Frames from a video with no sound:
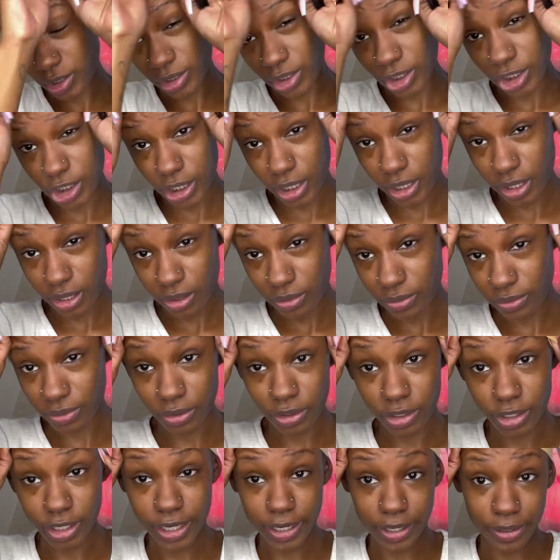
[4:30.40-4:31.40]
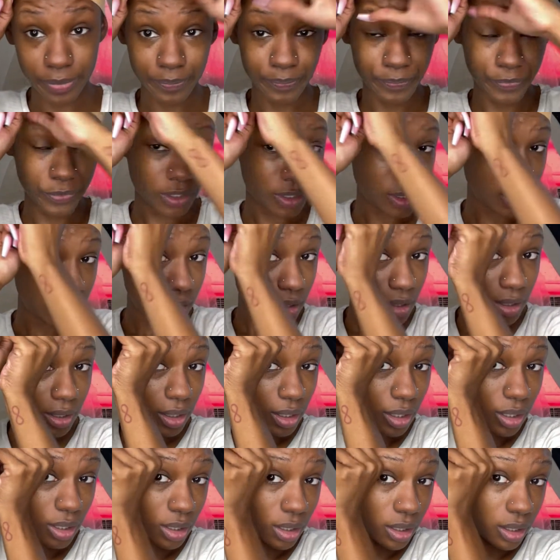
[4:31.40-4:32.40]
child. Okay.
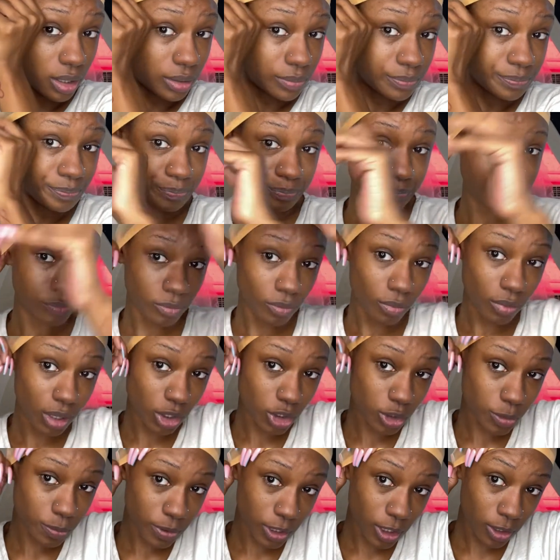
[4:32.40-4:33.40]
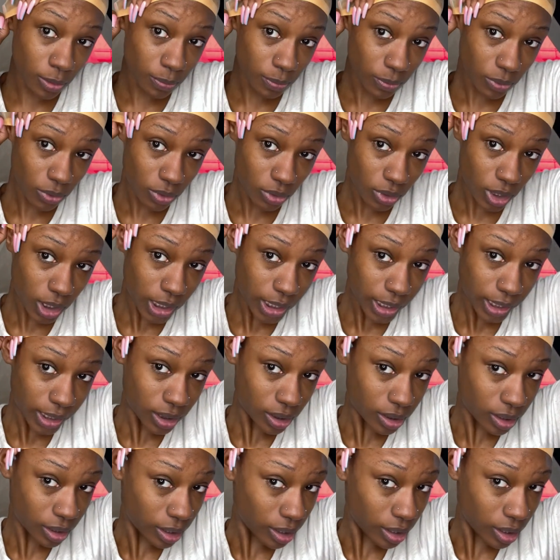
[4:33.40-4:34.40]
Most people cut
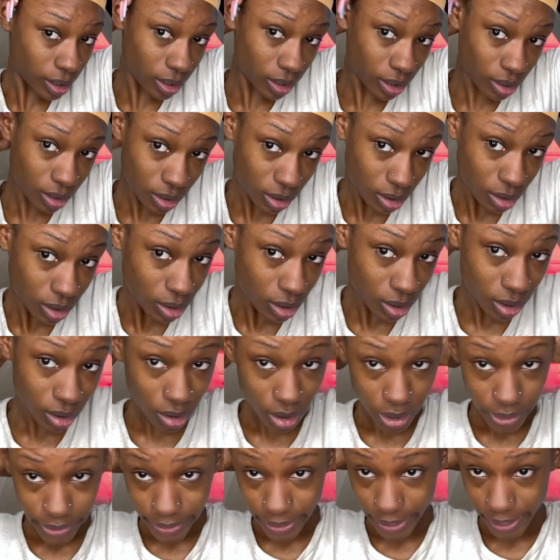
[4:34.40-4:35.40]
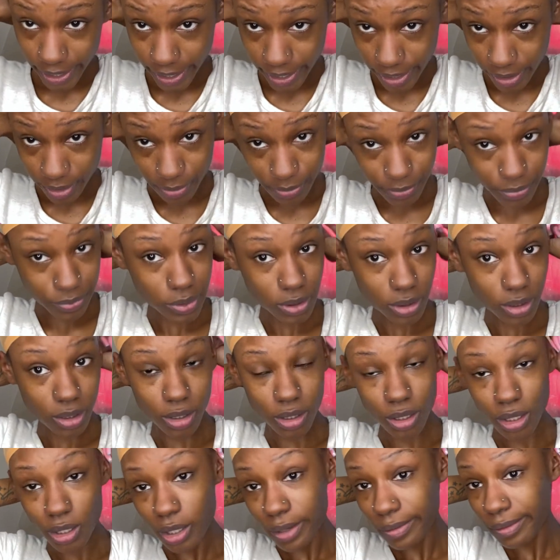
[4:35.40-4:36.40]
their caps.
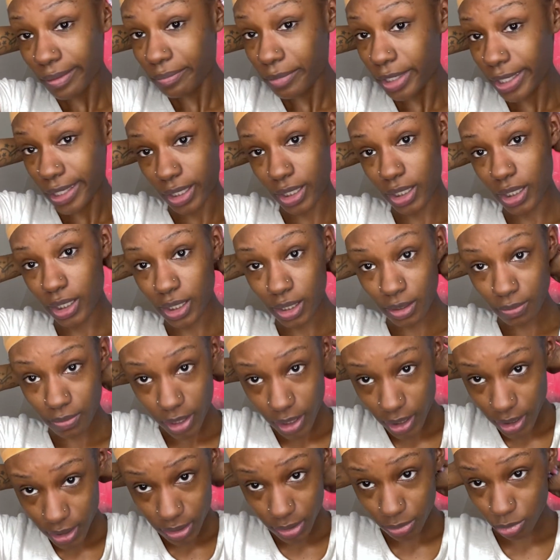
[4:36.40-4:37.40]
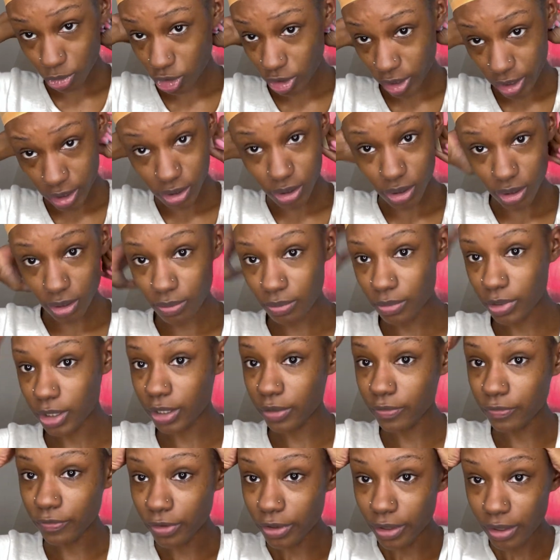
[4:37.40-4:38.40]
I'm not cutting mine. I'm trying something
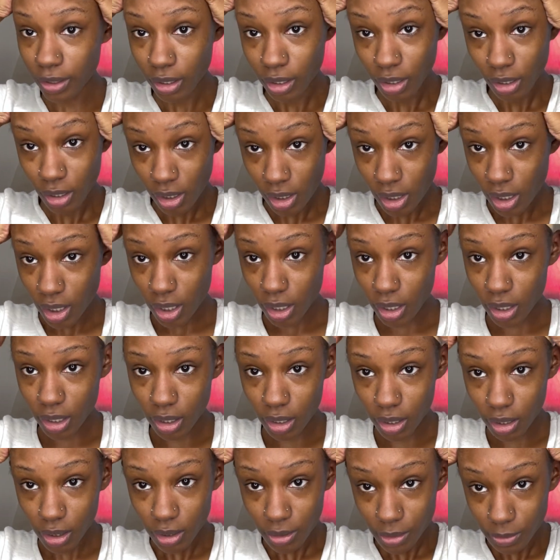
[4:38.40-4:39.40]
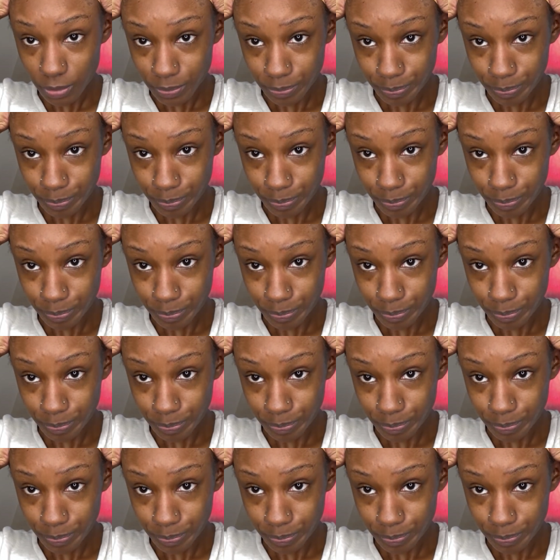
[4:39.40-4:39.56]
different. I